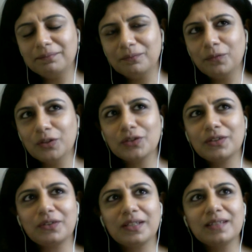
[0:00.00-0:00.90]
which is
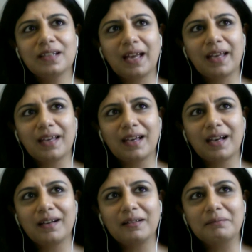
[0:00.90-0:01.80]
the reason
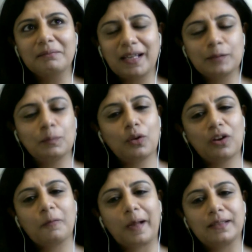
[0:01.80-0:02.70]
I spoke
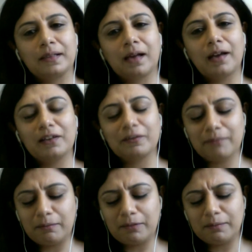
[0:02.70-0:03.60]
about denial of
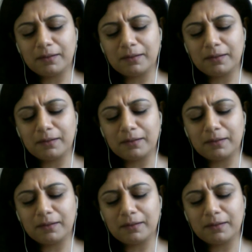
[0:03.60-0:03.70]
memory,